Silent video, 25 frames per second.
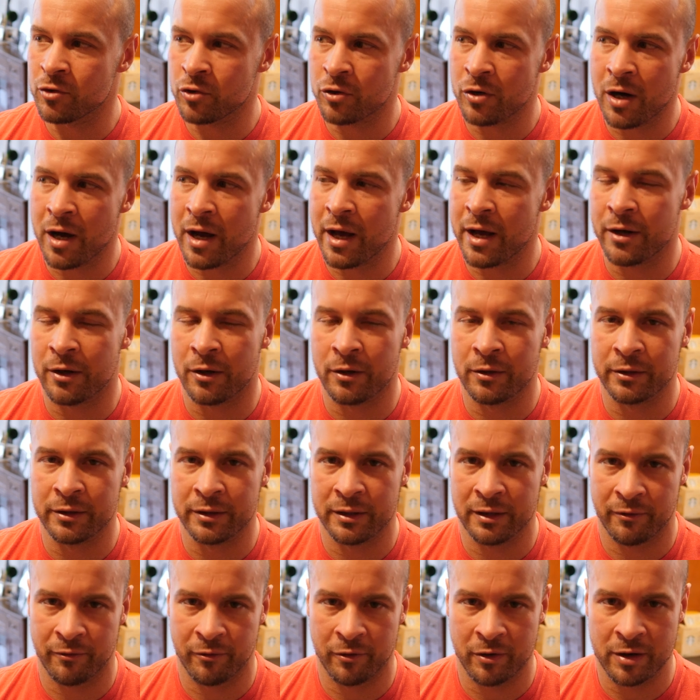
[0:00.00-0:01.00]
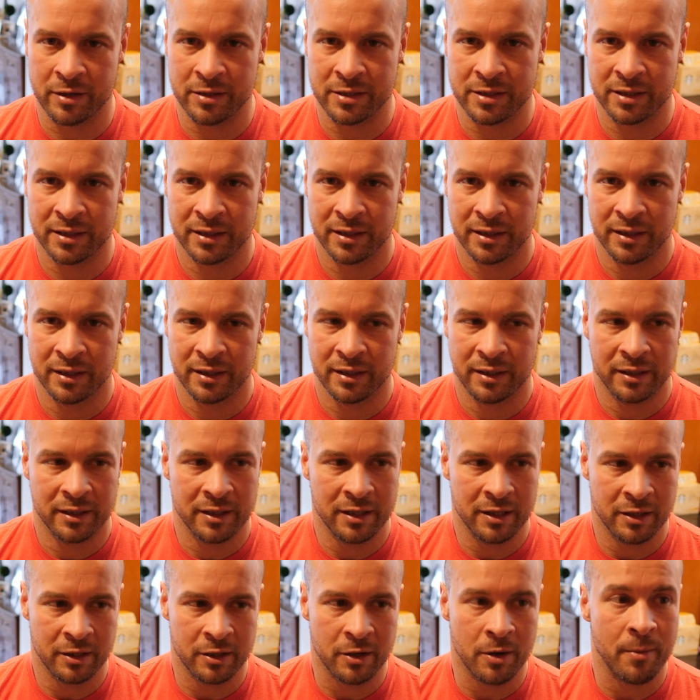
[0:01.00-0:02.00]
tried all the different,
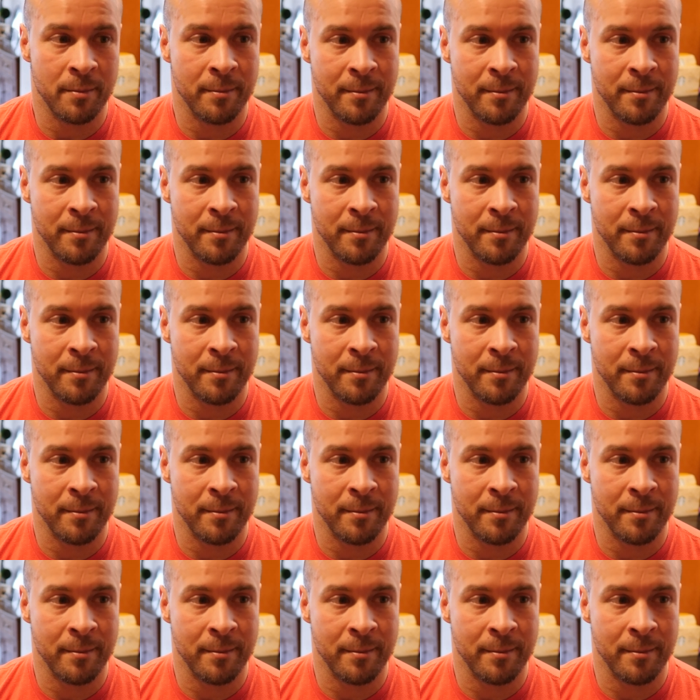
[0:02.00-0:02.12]
you know,